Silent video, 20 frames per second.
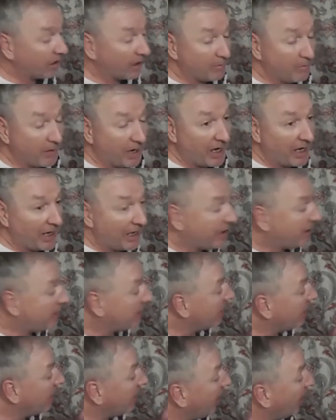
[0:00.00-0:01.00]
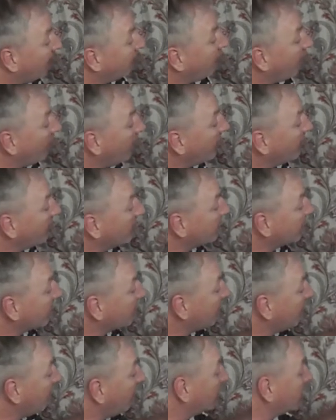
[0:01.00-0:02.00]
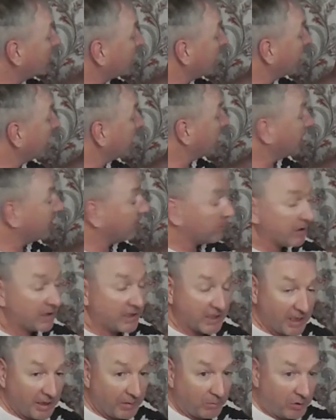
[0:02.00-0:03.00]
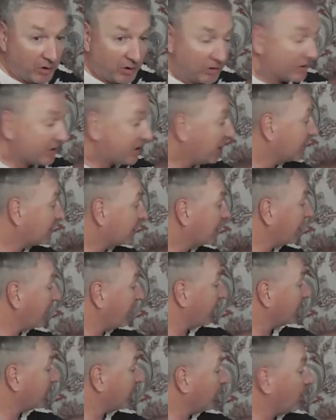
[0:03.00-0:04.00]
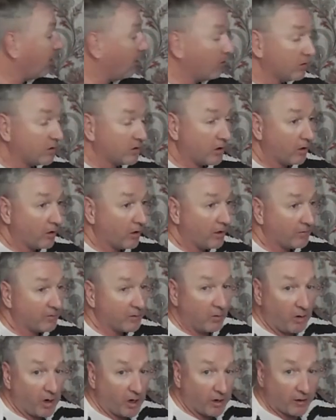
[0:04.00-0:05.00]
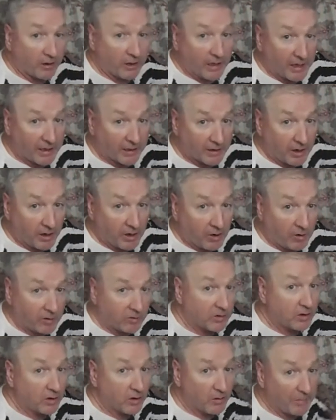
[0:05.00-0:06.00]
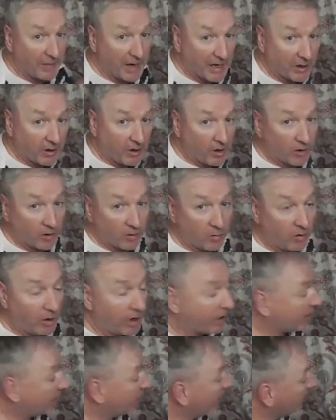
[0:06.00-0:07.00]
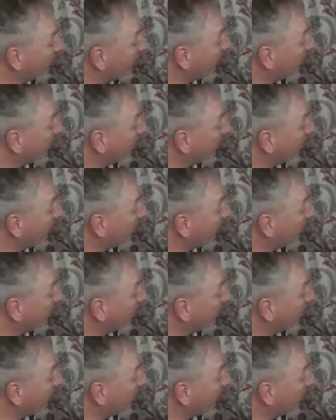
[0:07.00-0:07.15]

buy it, I've already installed it. It was simple. Just connect a hose, turn off the water, connect the hose, turn back on the water.